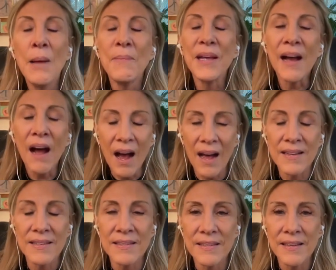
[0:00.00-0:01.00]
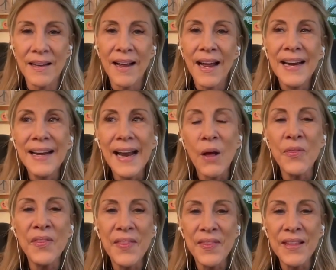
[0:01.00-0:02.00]
Because
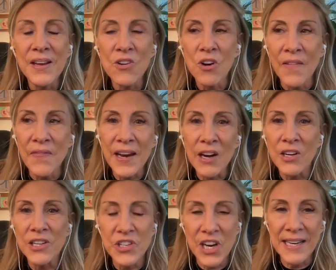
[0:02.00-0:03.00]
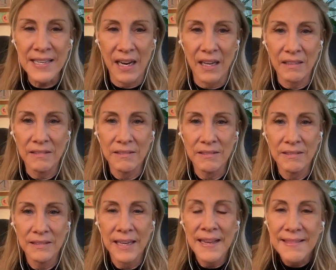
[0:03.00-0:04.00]
now you're on their agenda.
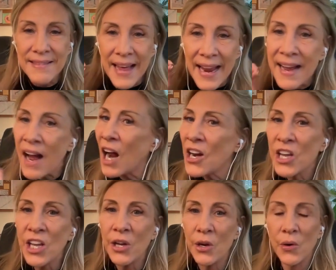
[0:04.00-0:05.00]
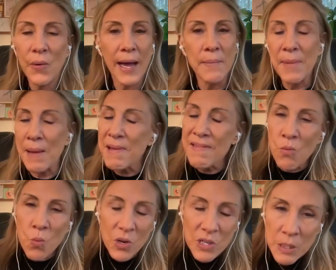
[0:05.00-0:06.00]
They got you at maybe the
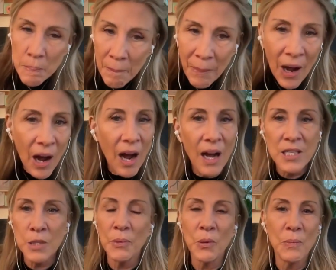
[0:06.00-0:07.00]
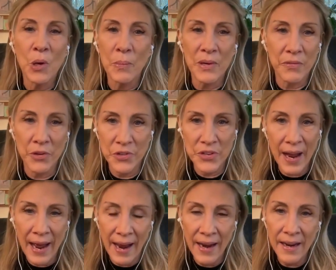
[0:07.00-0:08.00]
worst possible moment of your
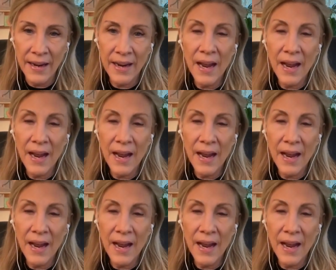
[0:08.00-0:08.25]
day.